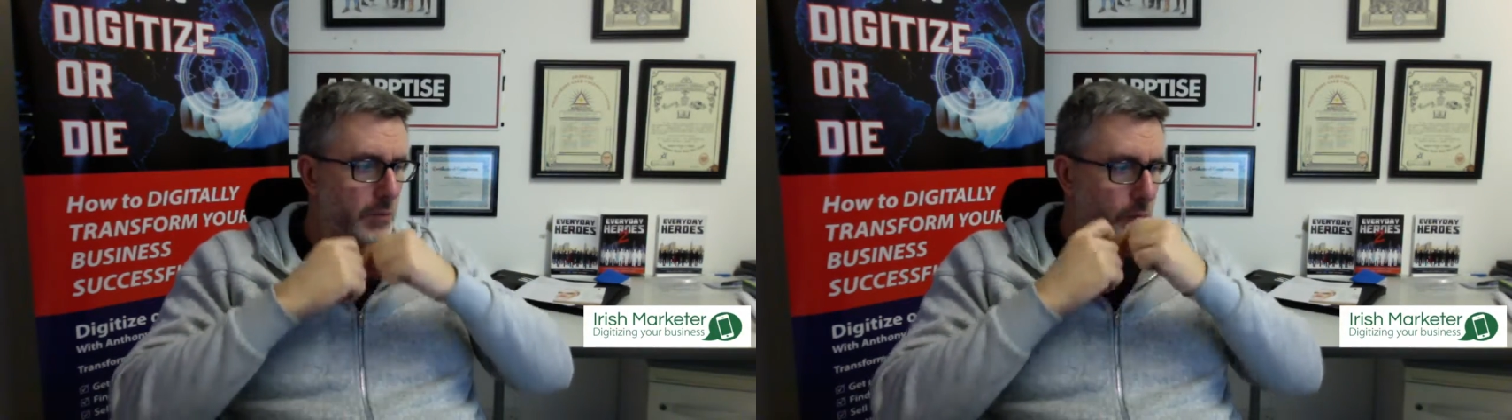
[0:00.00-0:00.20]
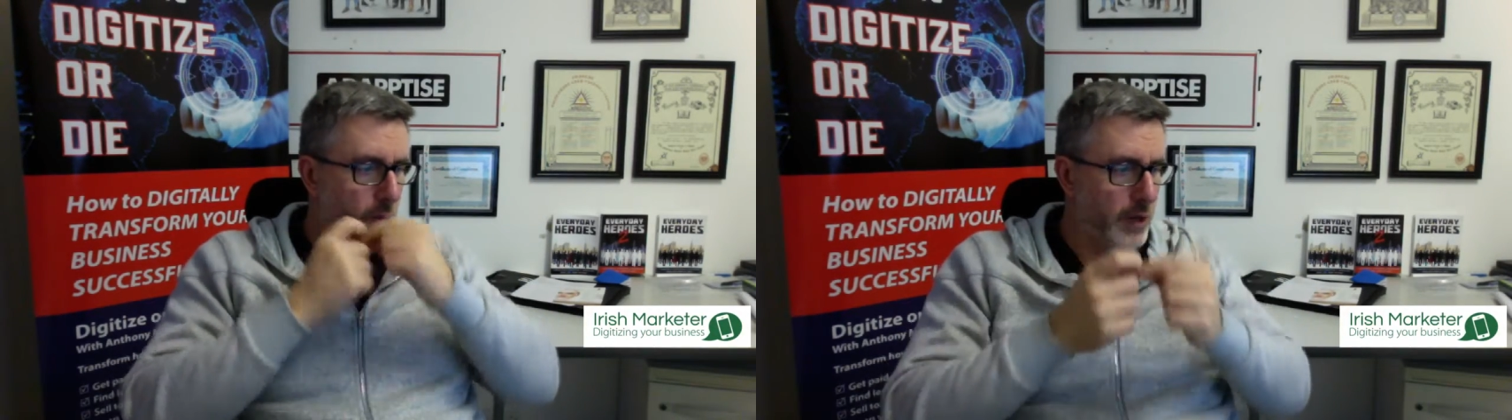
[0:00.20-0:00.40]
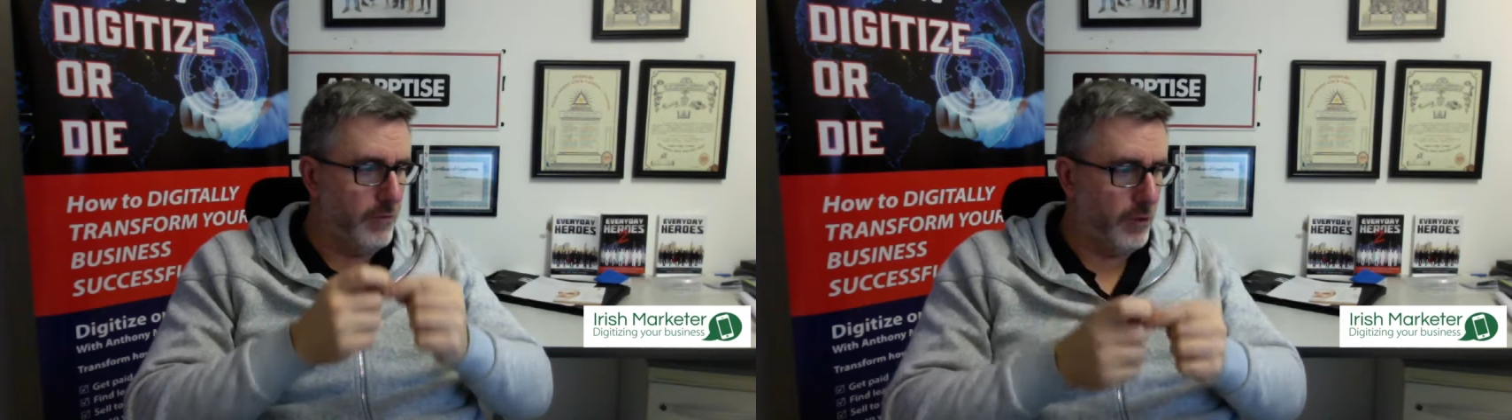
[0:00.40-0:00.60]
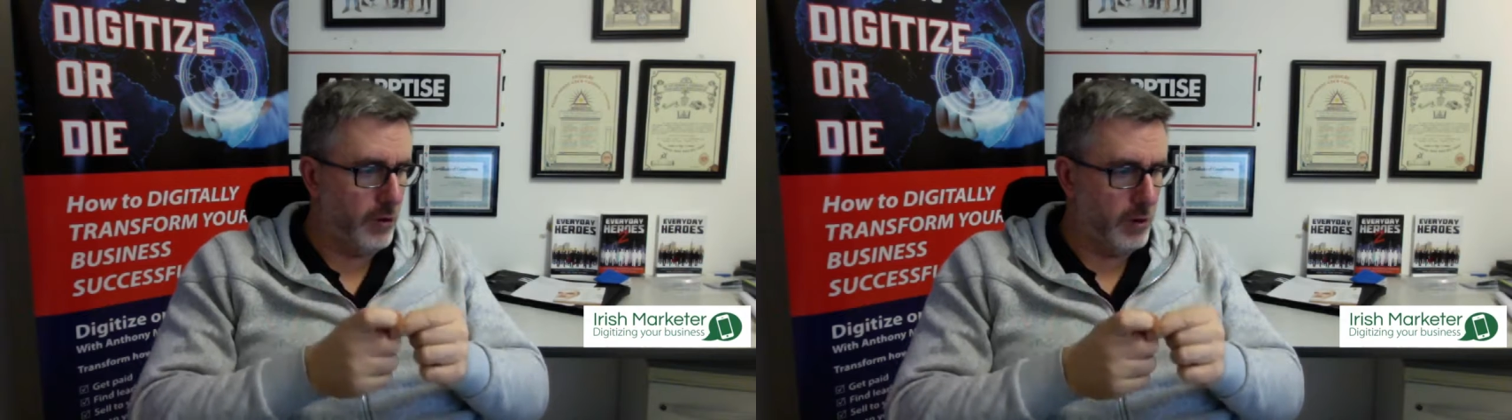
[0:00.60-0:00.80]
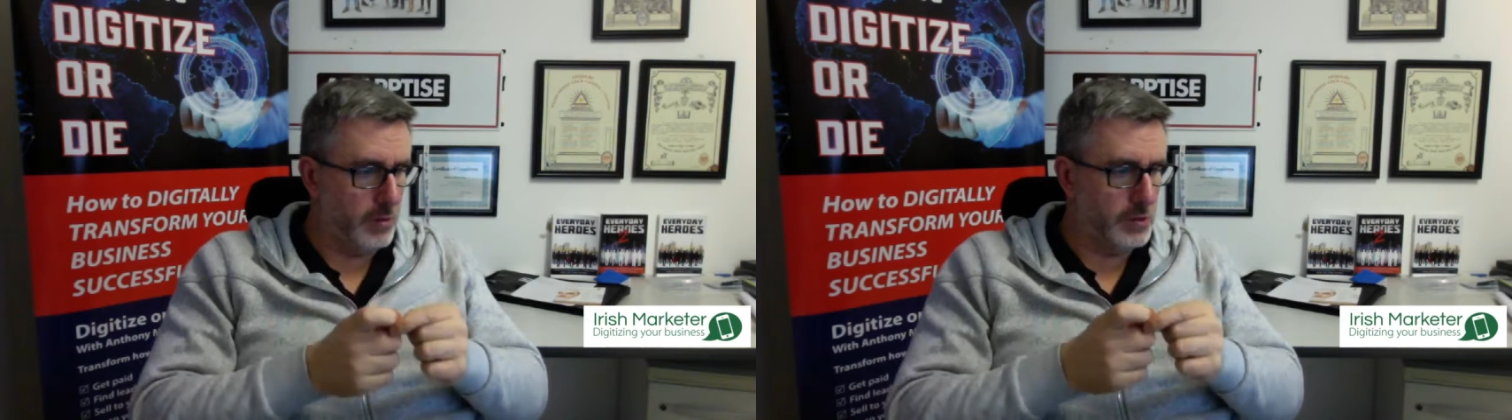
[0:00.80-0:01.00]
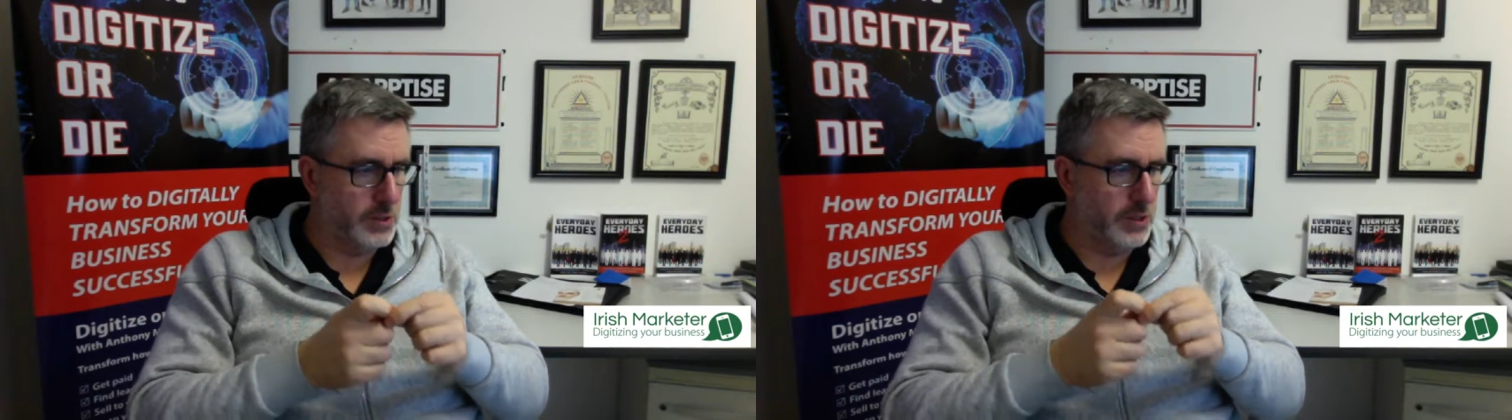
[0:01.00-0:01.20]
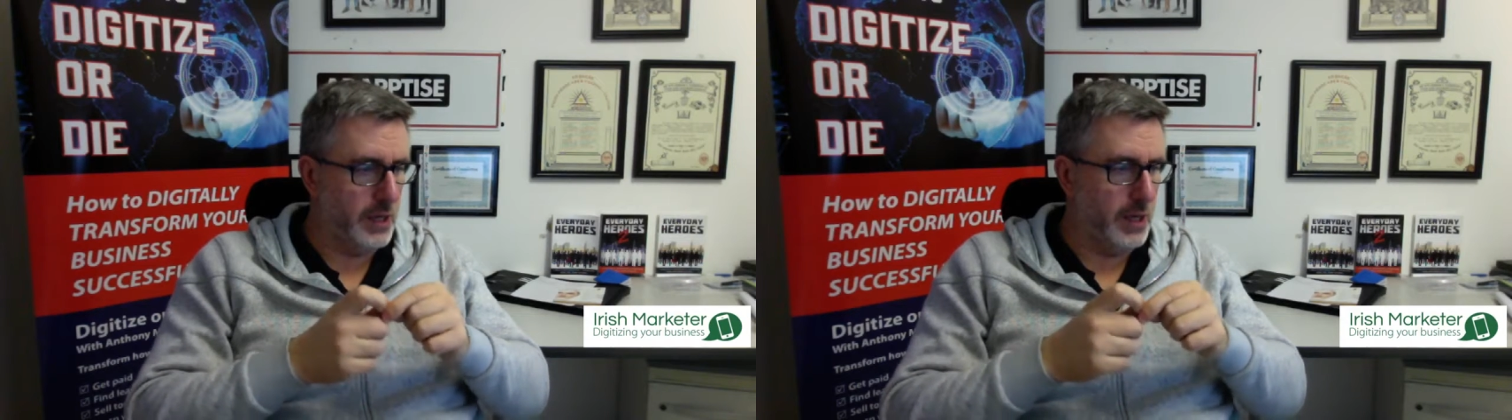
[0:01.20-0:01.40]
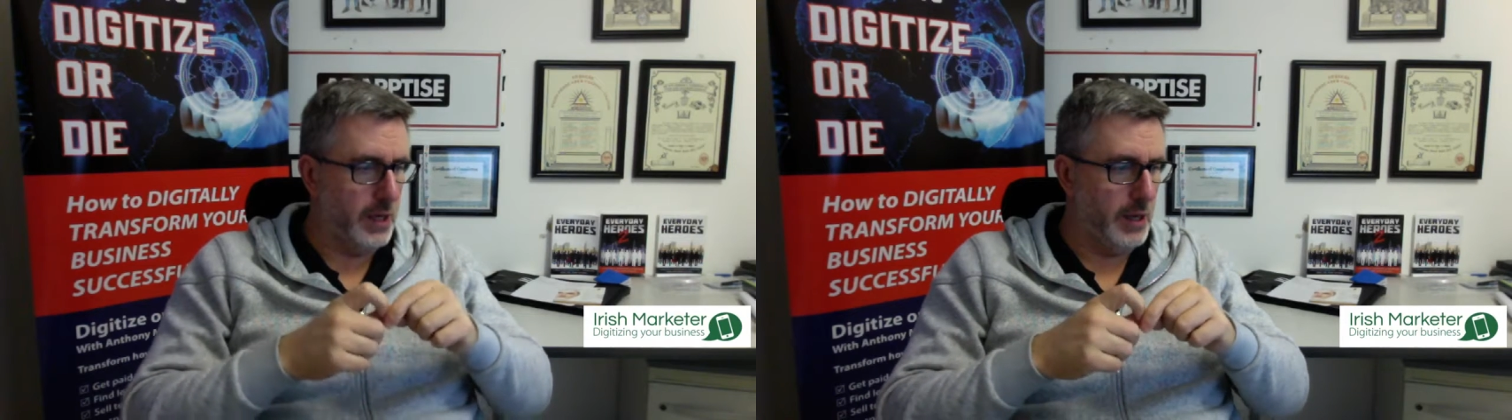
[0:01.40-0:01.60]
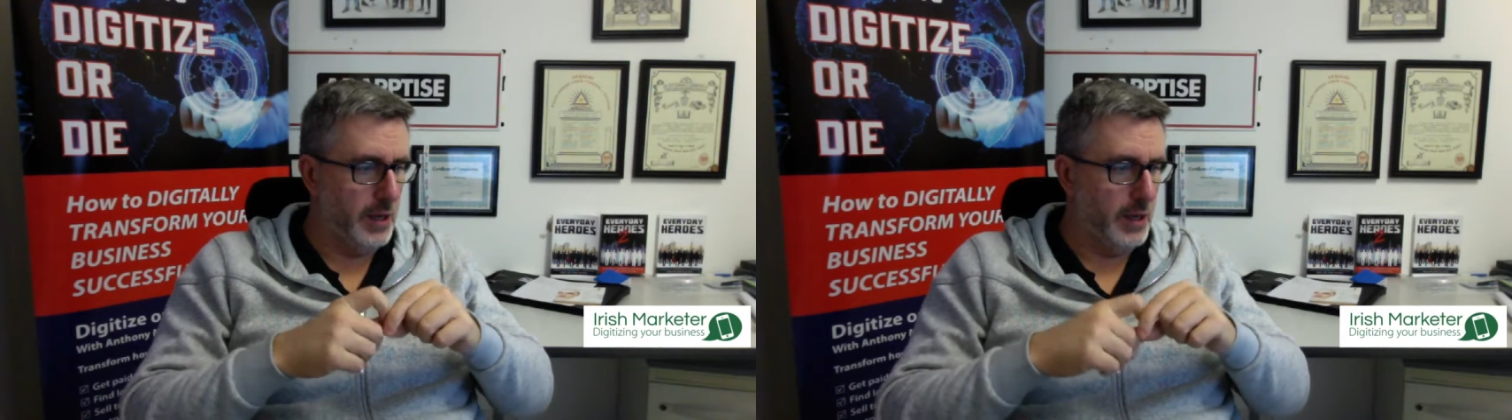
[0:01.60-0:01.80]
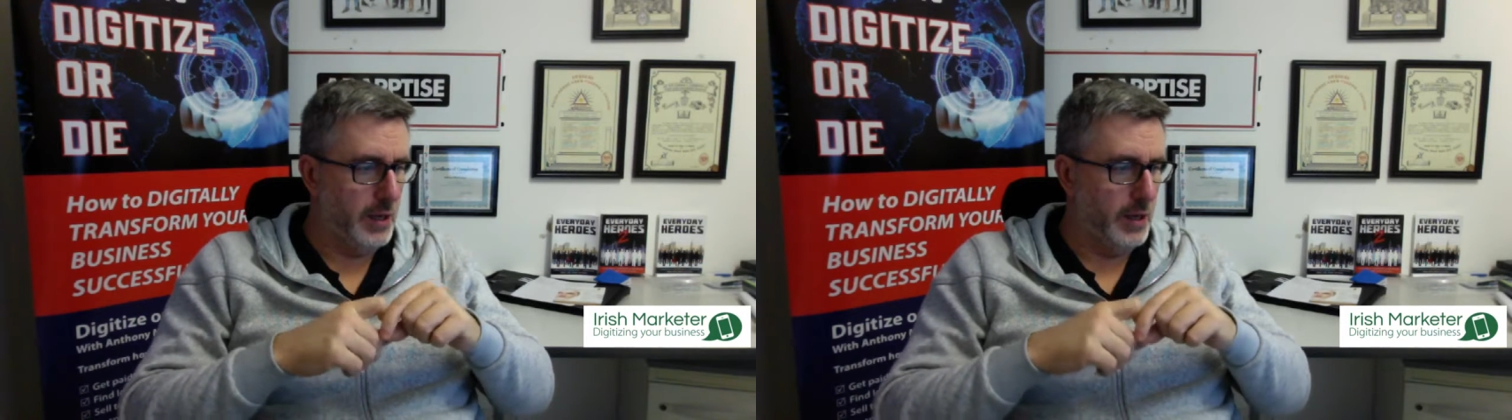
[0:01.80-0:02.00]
24 hours a day.